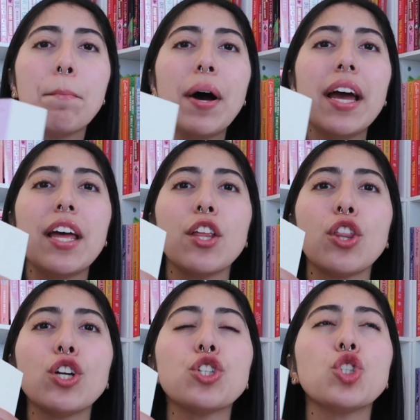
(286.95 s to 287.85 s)
but
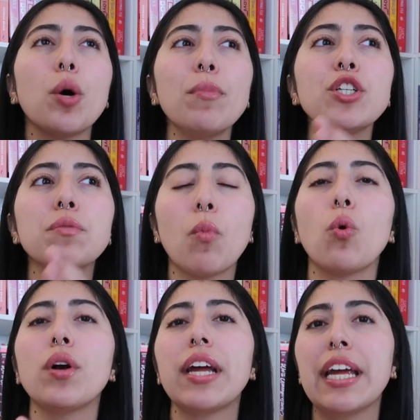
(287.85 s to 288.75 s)
there's so much
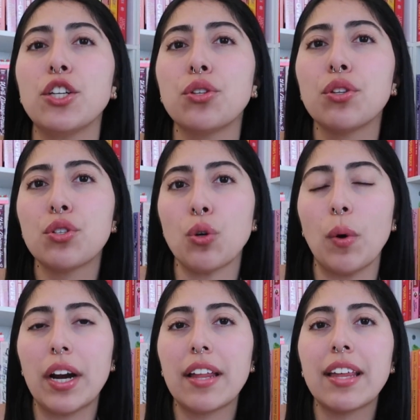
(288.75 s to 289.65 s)
more into the
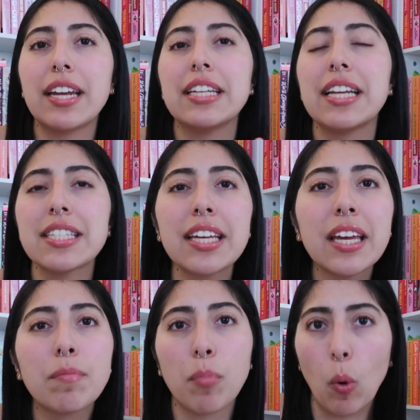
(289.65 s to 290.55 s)
story that it doesn't
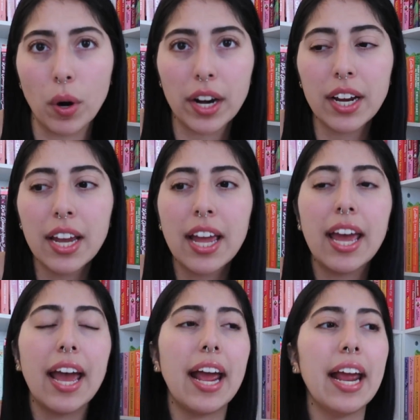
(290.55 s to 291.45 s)
get boring,
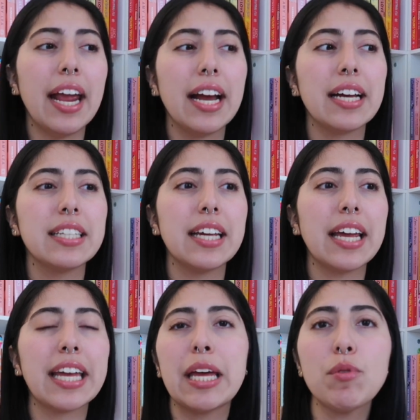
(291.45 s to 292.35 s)
and
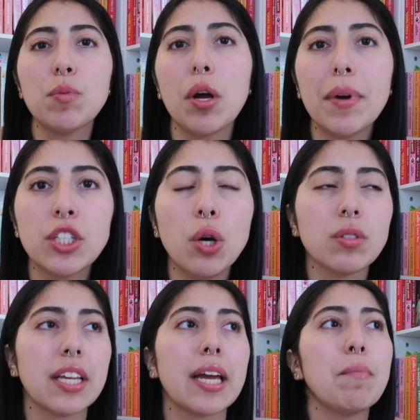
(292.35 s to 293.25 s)
it keeps me on my
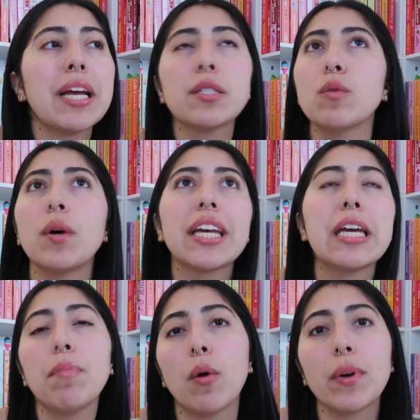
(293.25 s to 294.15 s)
toes. Like, it makes me want to
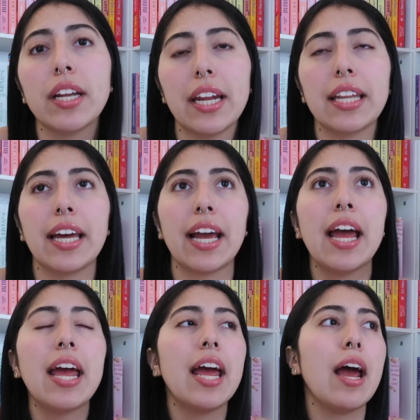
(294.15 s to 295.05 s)
keep on reading it. Like,
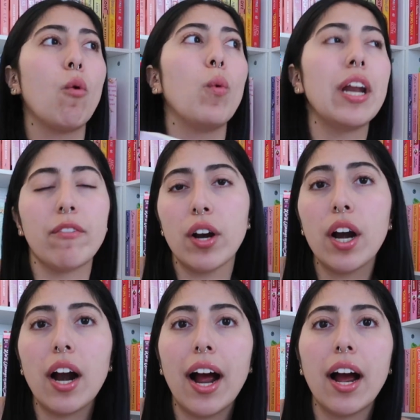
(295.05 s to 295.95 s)

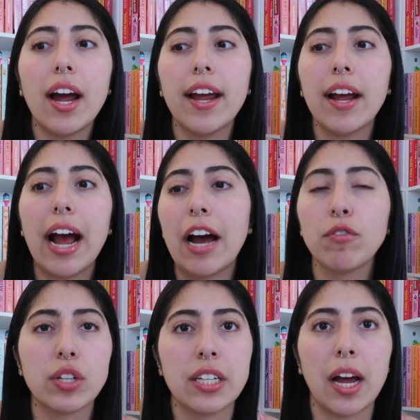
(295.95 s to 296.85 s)
whenever I
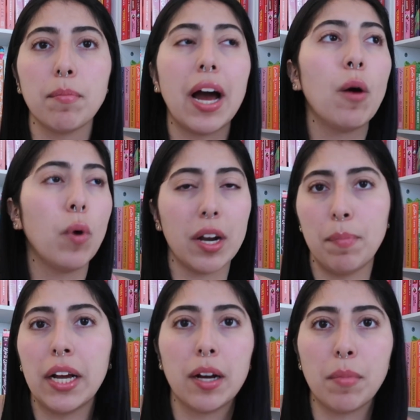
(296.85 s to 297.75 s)
have free time, I want to
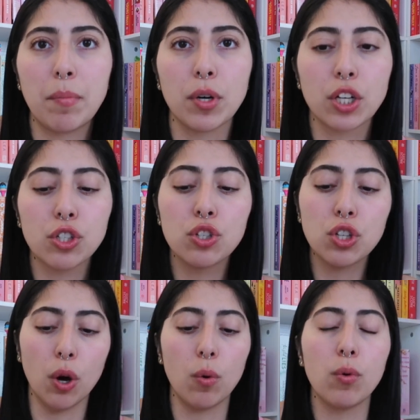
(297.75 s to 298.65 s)
pick up my book.
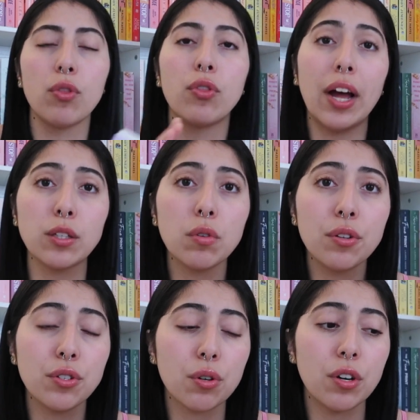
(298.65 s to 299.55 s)
So That's what
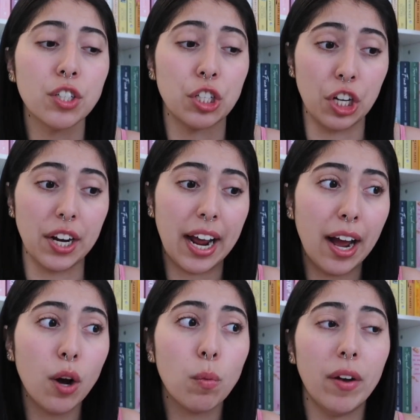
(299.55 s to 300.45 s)
Lucy Score is good
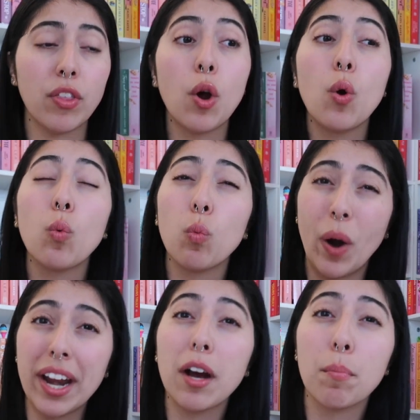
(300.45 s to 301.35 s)
at, with
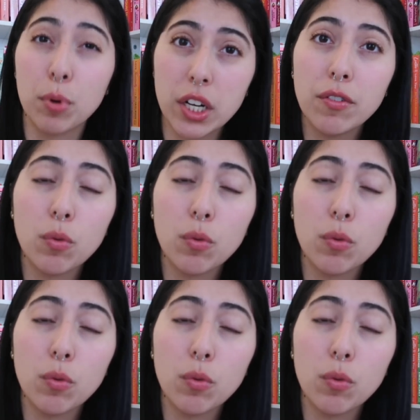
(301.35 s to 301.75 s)
writing a brick of